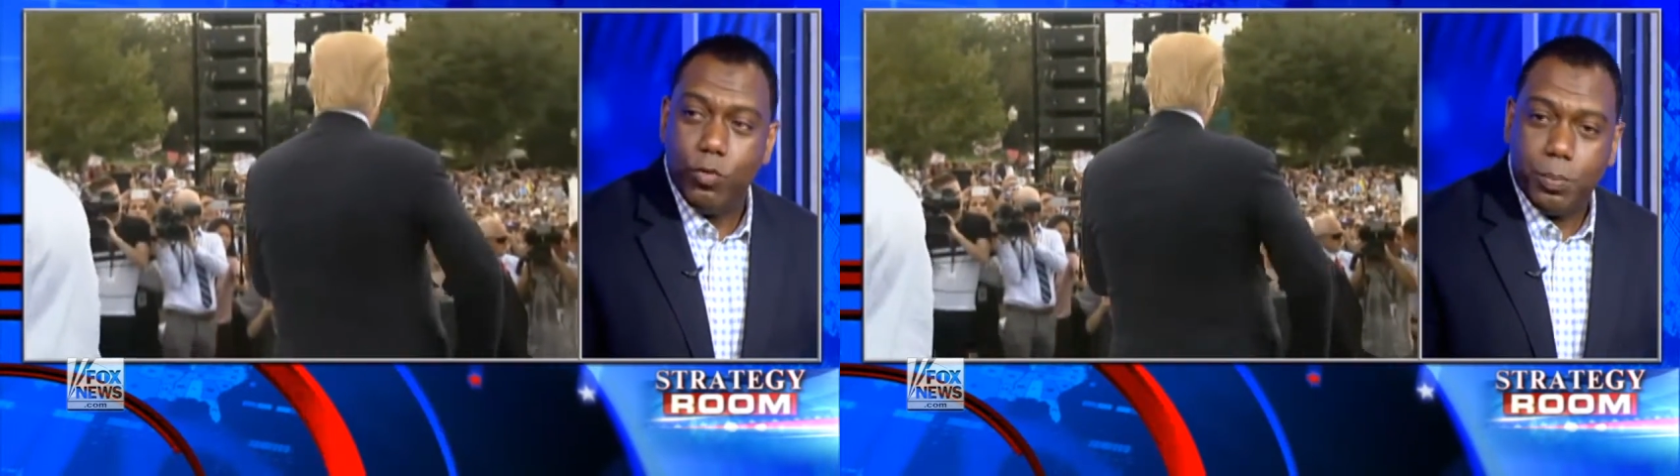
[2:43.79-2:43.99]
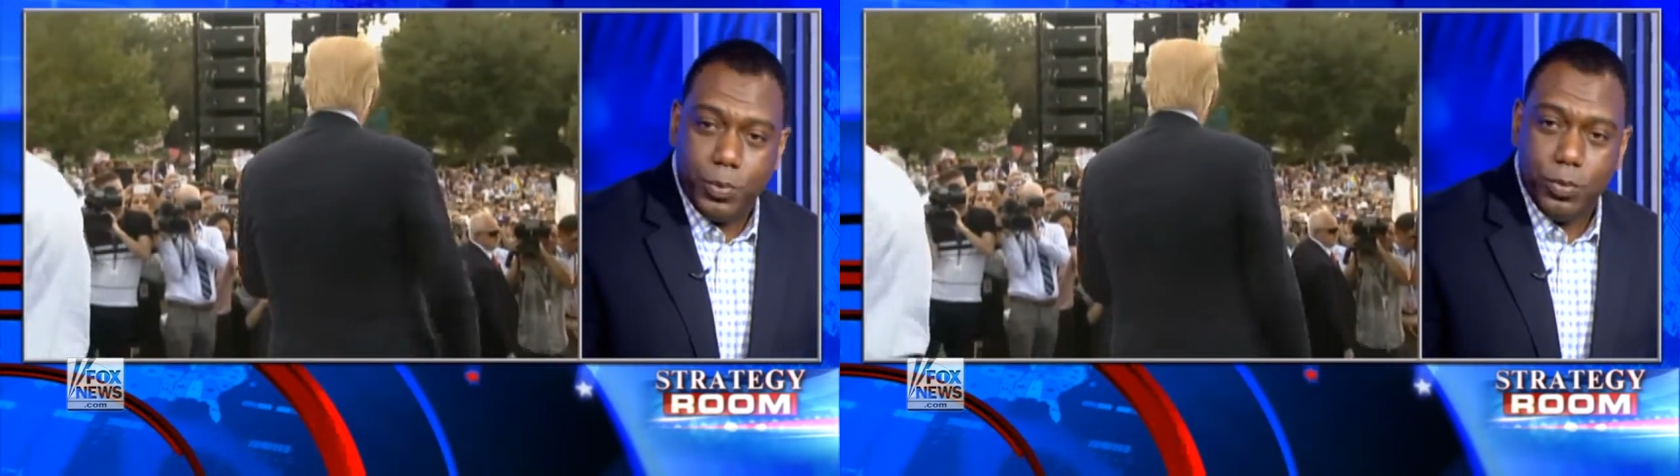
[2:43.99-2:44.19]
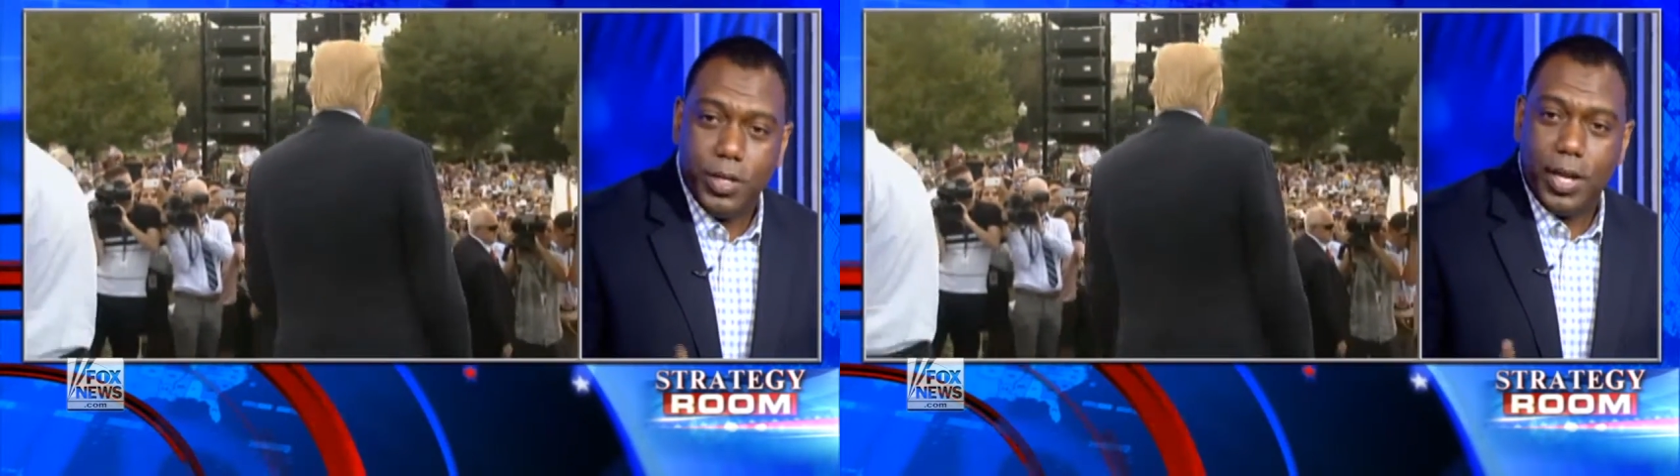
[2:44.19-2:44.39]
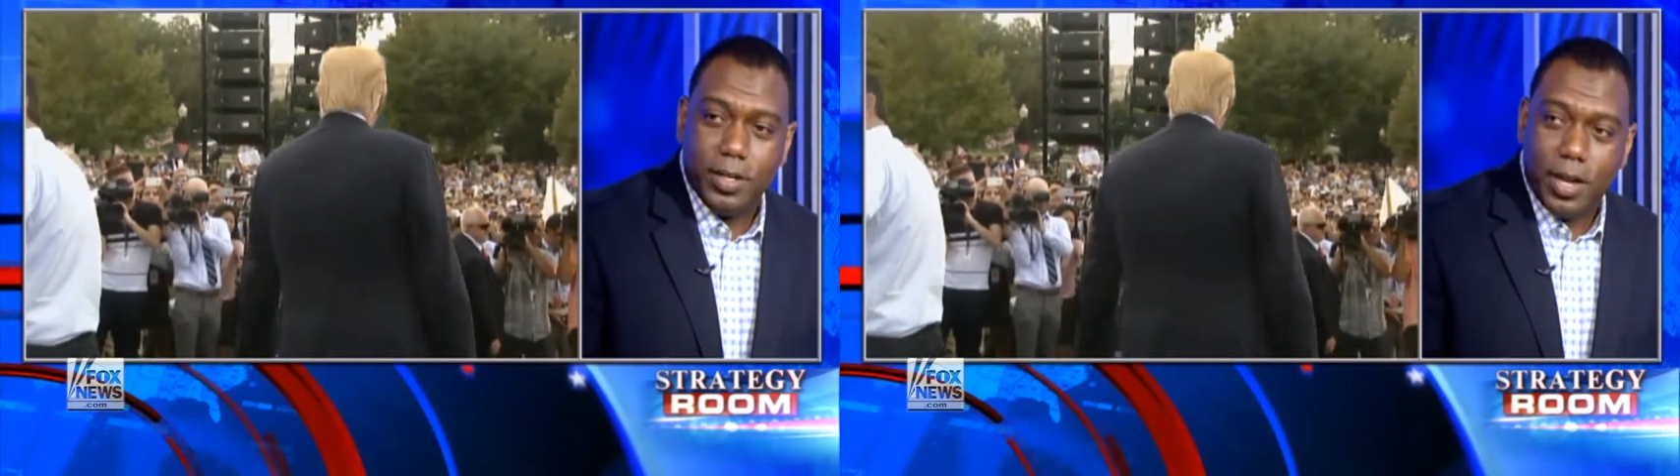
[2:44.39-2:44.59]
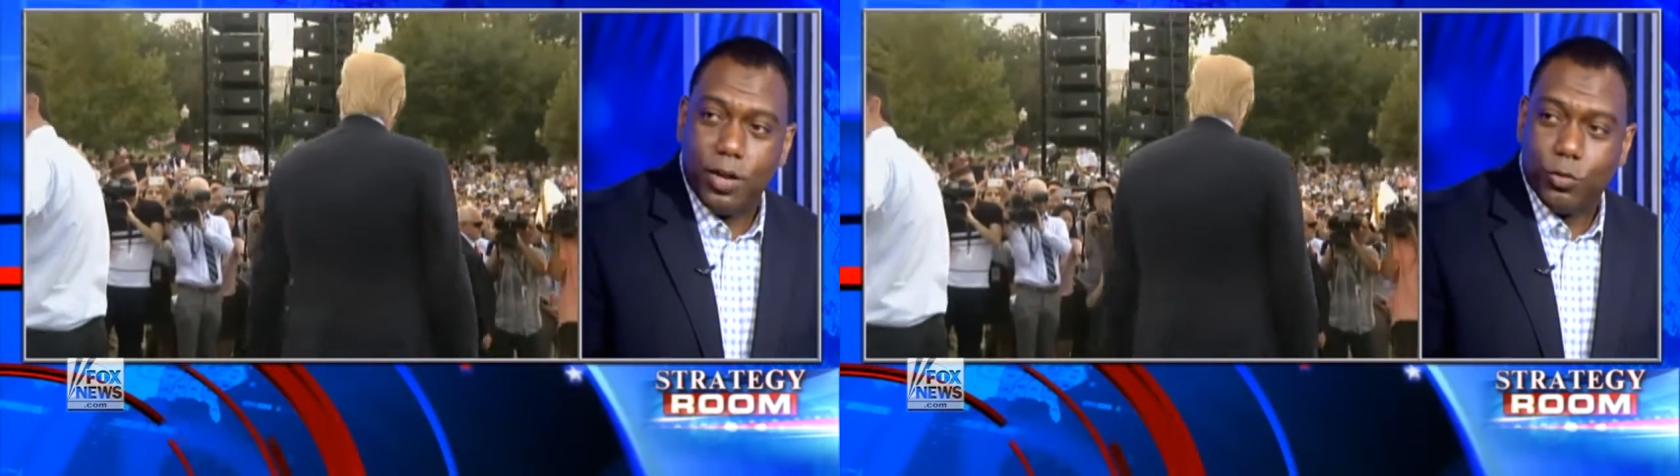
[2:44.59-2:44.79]

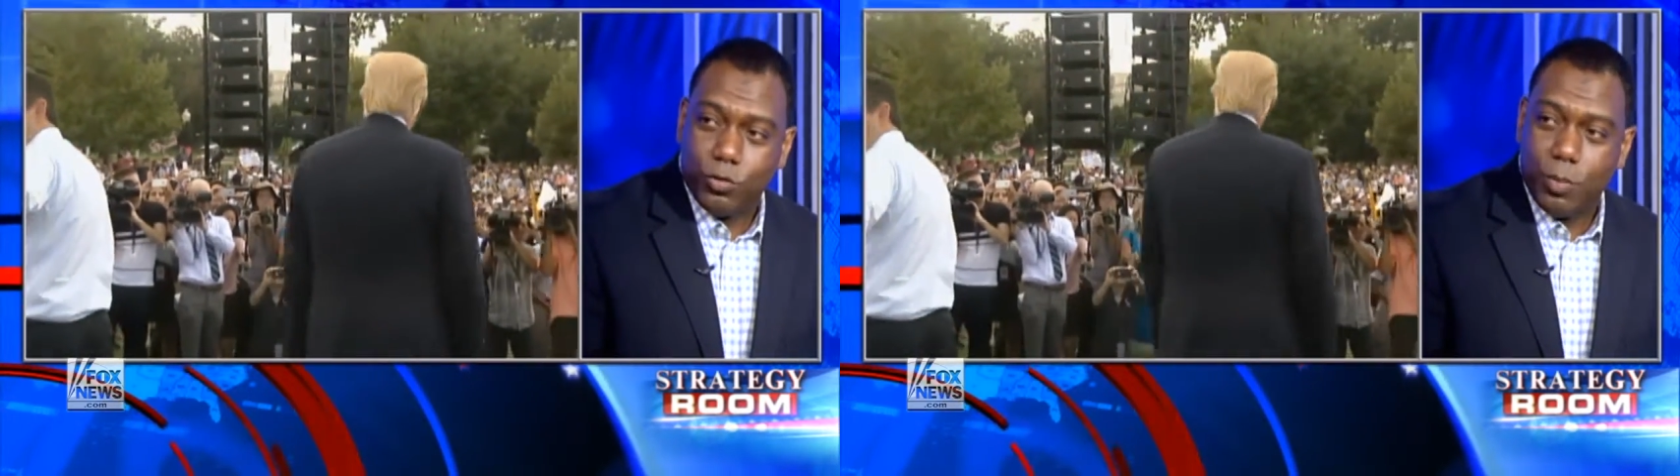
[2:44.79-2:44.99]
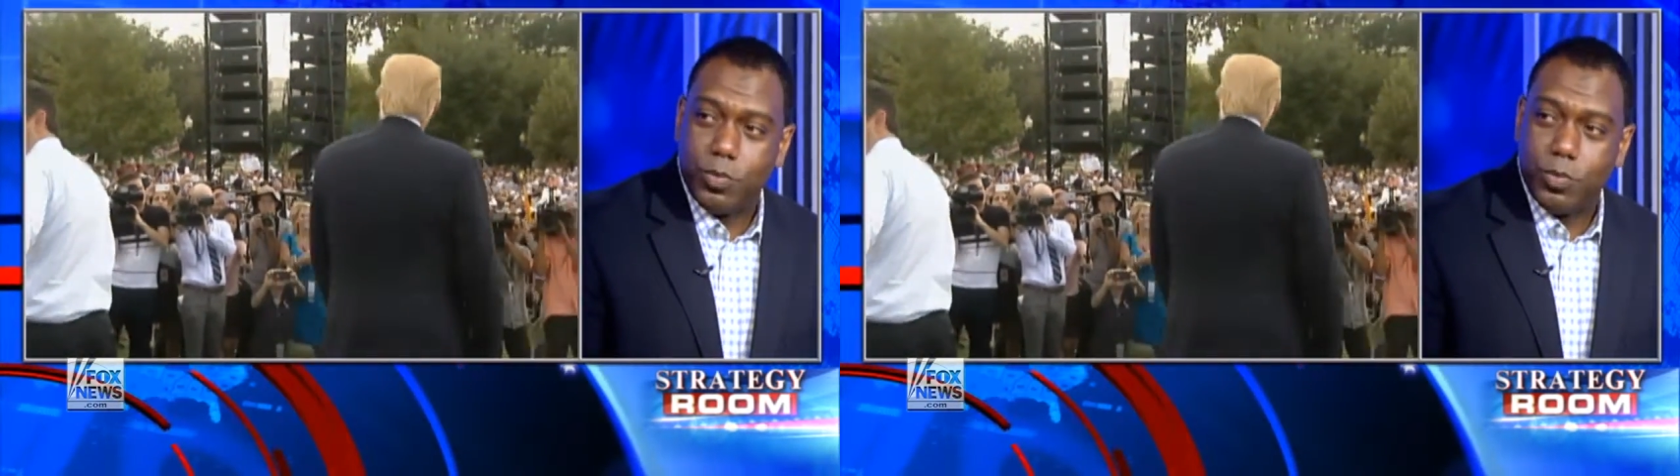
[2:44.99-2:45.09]
repudiate Donald Trump's